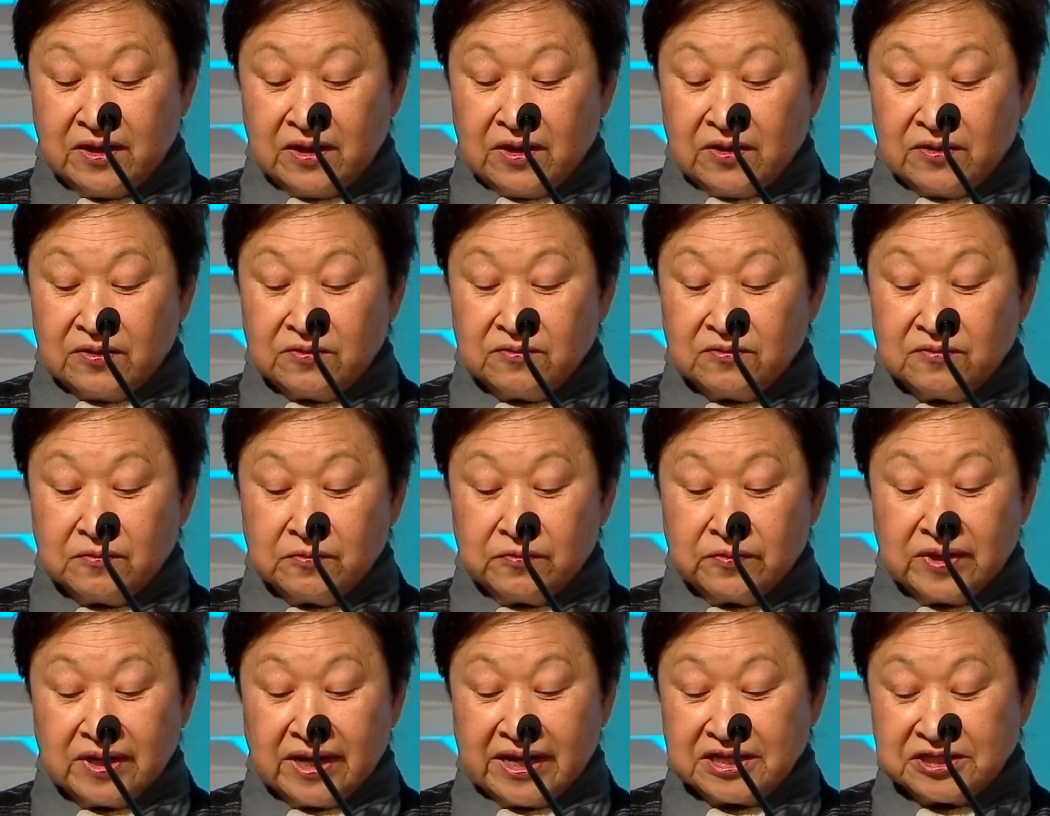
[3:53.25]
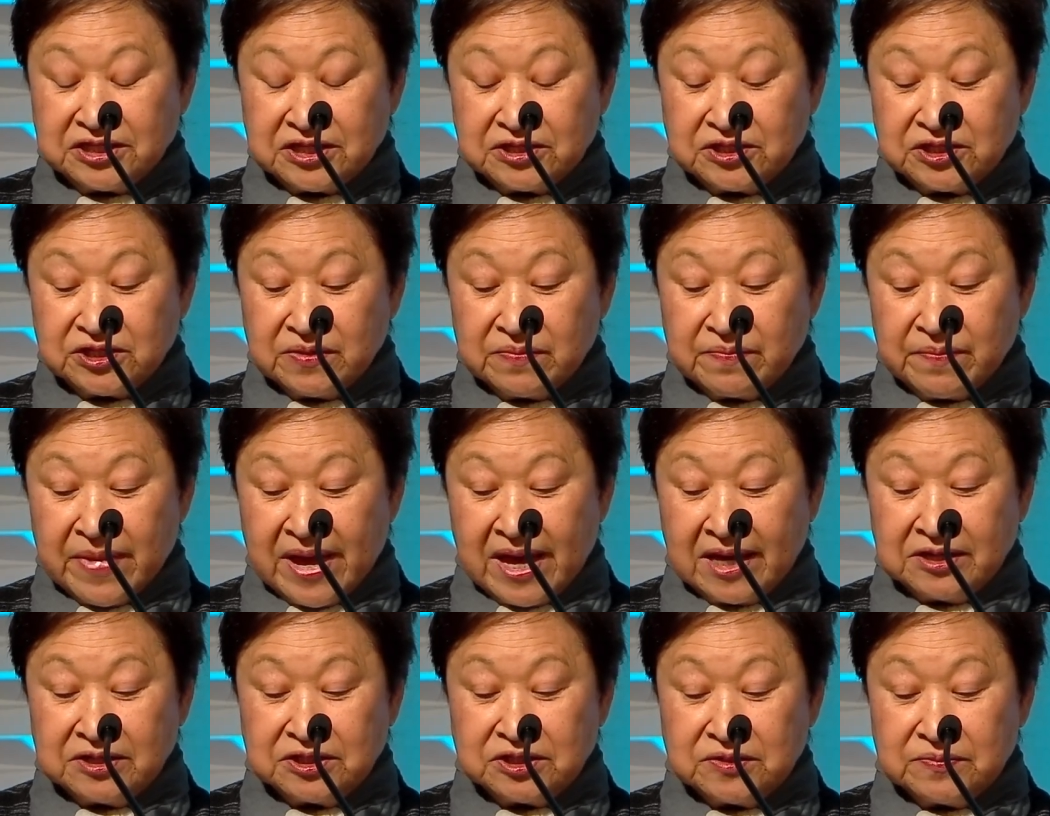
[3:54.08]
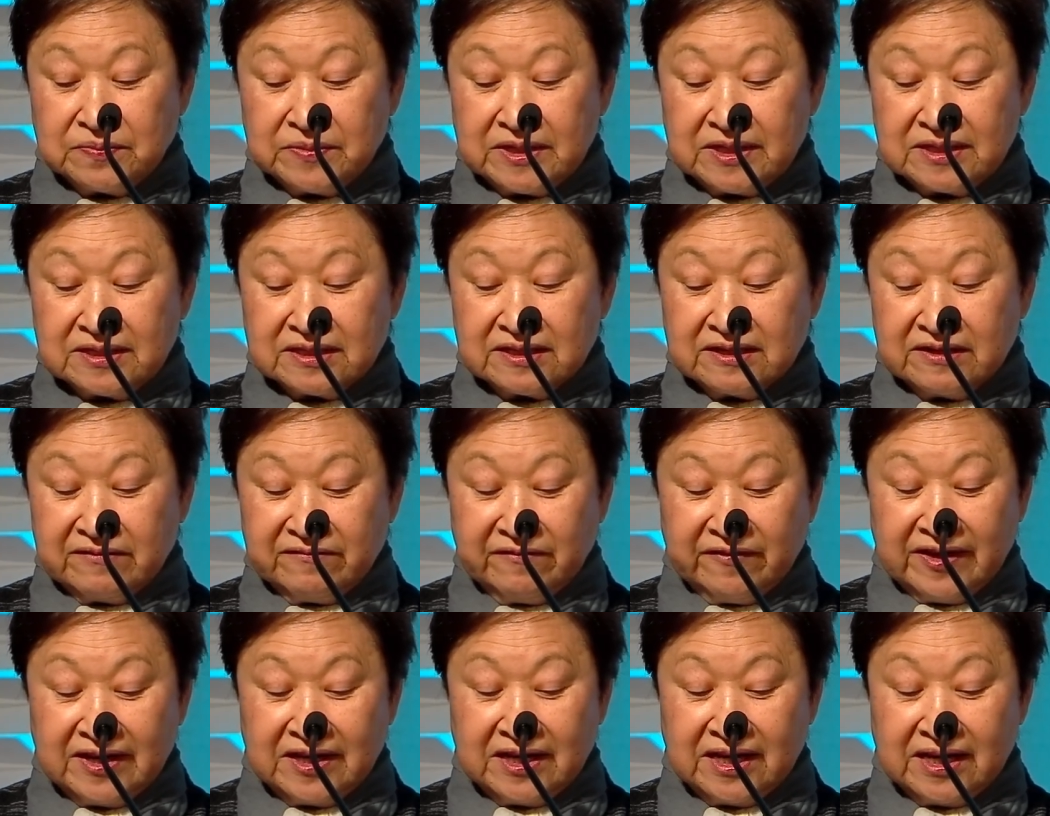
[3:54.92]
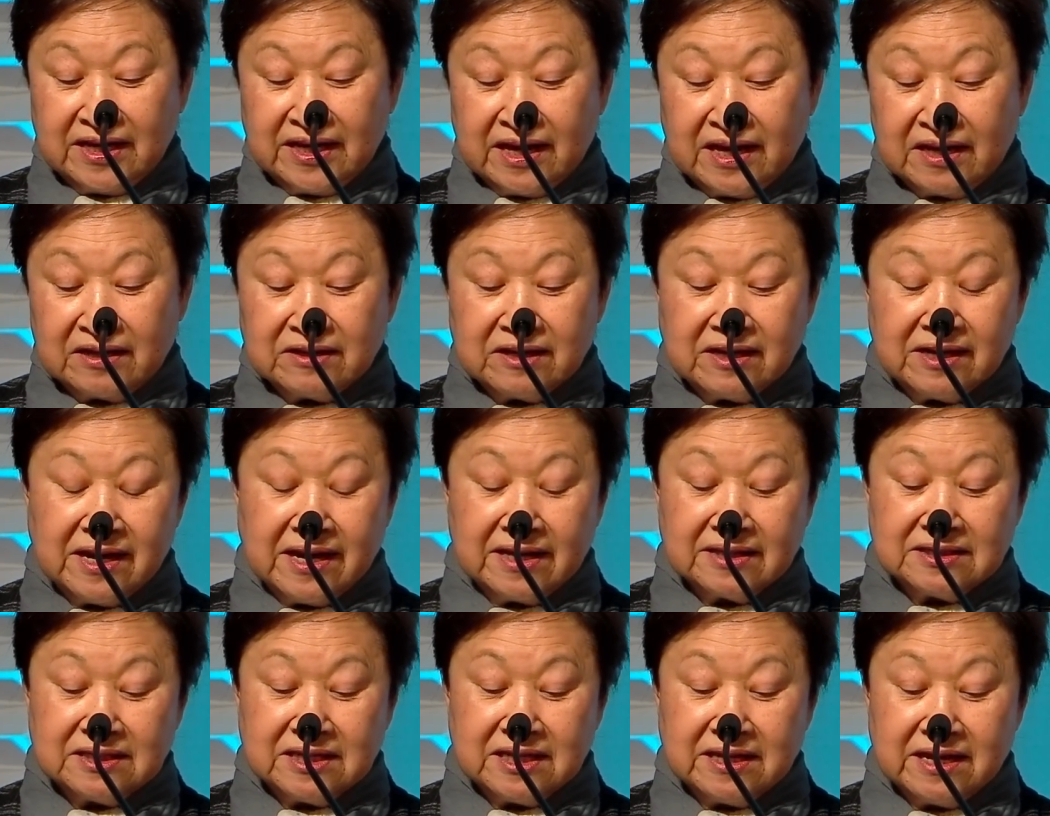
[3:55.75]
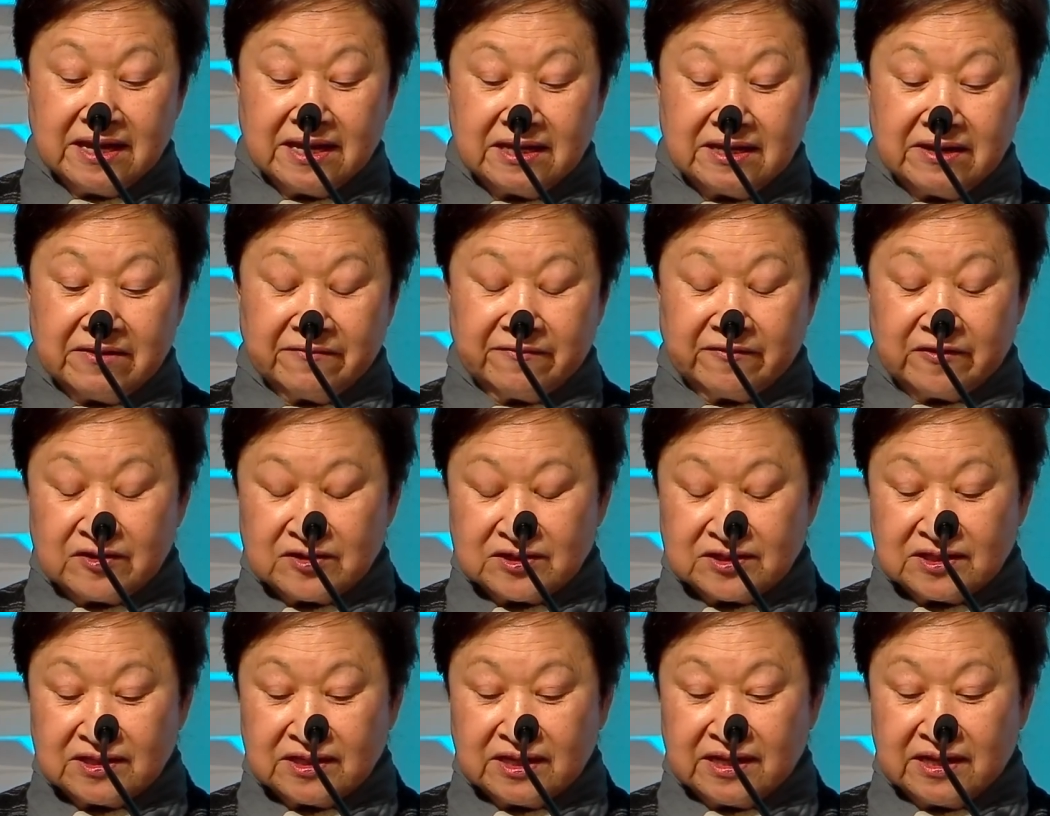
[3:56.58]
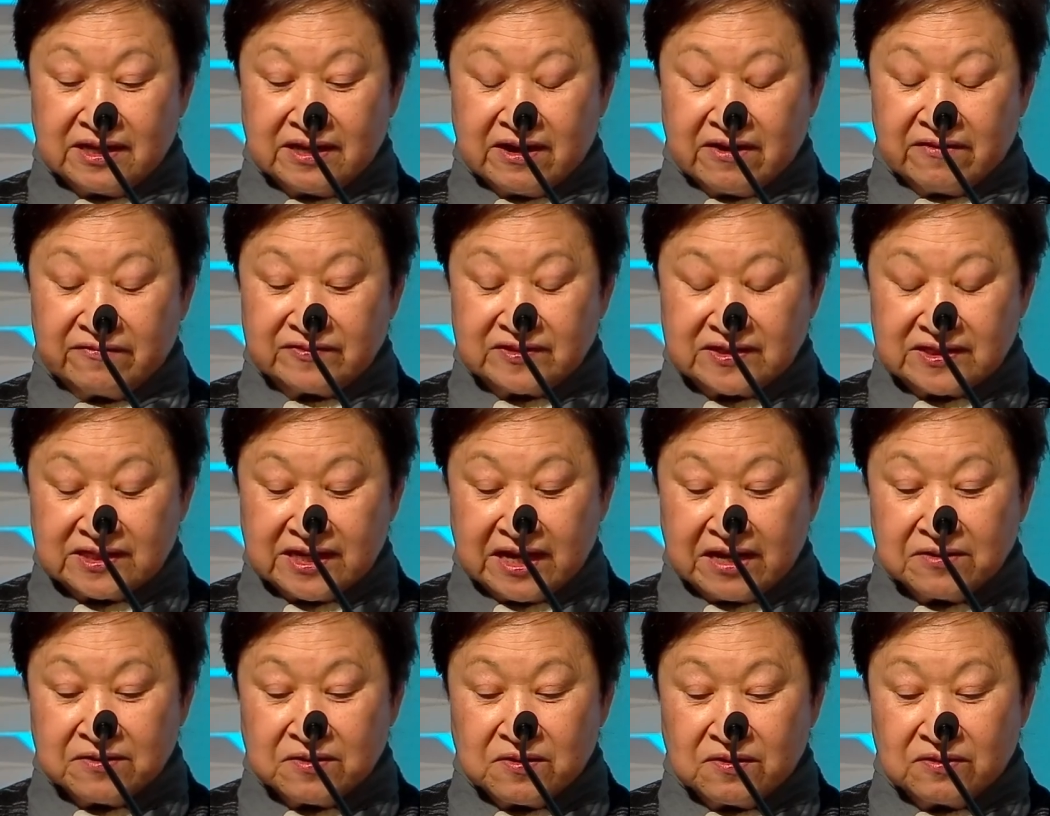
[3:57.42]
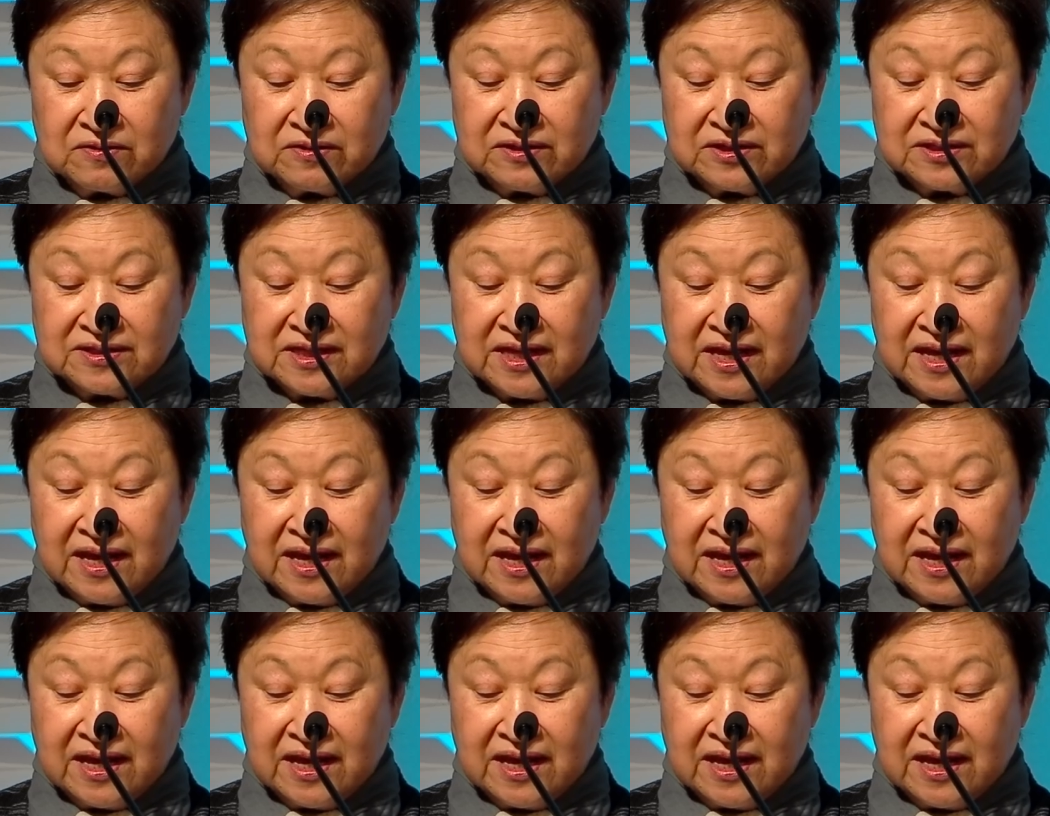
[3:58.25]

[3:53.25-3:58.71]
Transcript: through relationship management, convening and connecting a diversity of stakeholders